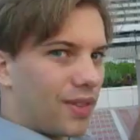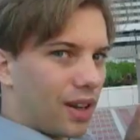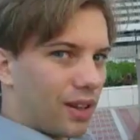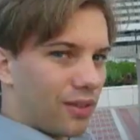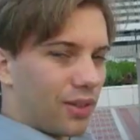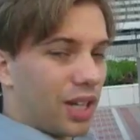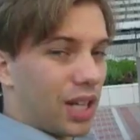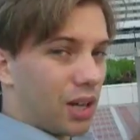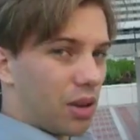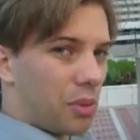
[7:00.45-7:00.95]
I've done
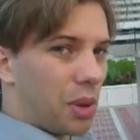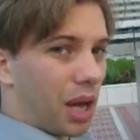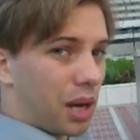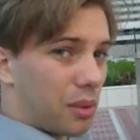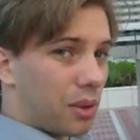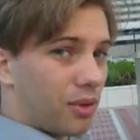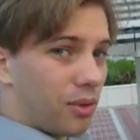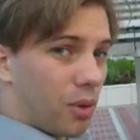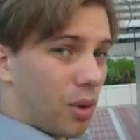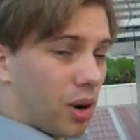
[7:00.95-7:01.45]
a video about
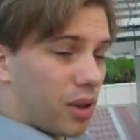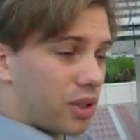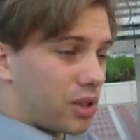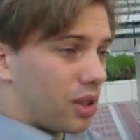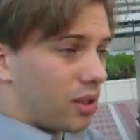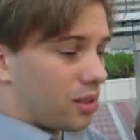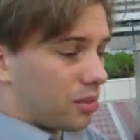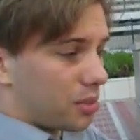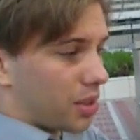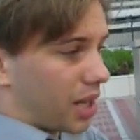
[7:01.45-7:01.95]
it before,
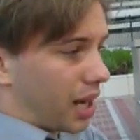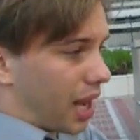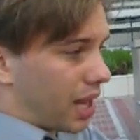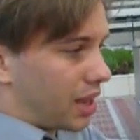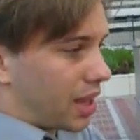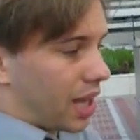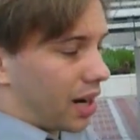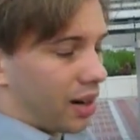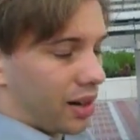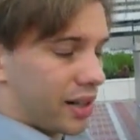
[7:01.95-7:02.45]
so I'm going to
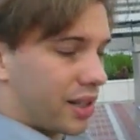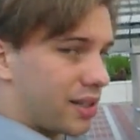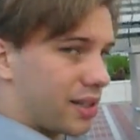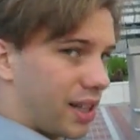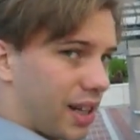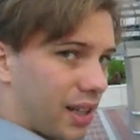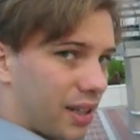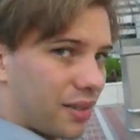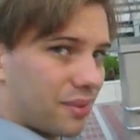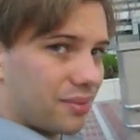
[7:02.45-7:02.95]
add that on.
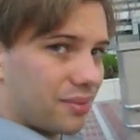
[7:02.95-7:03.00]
